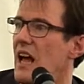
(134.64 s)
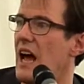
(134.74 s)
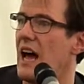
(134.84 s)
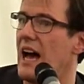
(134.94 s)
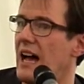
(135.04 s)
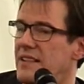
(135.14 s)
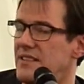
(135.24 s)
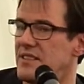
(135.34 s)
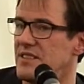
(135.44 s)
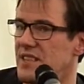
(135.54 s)

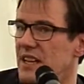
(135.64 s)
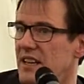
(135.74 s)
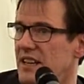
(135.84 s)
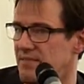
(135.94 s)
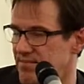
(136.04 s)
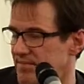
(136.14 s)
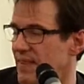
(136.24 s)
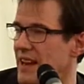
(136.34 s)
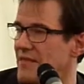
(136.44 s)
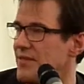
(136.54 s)
And
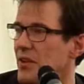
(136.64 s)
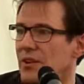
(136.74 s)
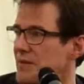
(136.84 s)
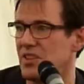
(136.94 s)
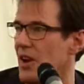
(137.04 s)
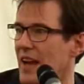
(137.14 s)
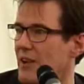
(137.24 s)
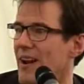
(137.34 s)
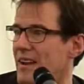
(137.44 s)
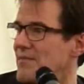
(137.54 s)
Ian thought it was a great
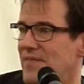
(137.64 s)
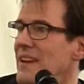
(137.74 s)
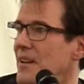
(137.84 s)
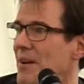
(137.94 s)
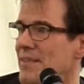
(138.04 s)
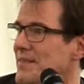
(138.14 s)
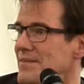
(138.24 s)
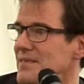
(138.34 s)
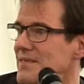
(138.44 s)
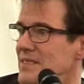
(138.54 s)
thing, and then
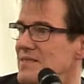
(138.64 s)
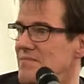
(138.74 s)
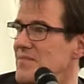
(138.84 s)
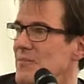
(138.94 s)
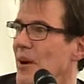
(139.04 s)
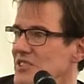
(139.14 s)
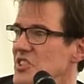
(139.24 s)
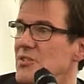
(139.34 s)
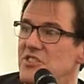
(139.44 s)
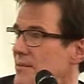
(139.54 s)
liked to
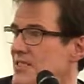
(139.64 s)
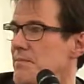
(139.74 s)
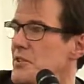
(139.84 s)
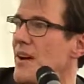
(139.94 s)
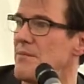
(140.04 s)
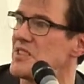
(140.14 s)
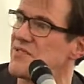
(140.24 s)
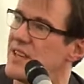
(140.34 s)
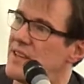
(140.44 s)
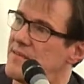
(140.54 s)
do a track to
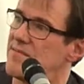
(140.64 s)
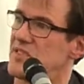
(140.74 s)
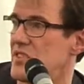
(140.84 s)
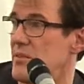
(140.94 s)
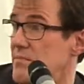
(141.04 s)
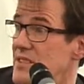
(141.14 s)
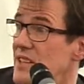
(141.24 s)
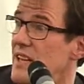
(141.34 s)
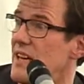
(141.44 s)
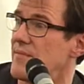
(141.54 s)
Atmosphere, so we did
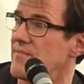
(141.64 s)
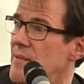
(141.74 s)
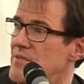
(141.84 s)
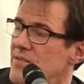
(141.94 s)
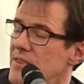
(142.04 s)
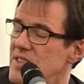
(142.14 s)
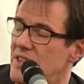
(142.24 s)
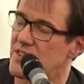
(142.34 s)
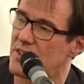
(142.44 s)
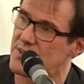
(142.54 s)
that, Atmosphere and Dead
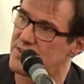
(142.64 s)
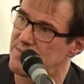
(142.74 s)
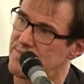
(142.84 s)
Swords.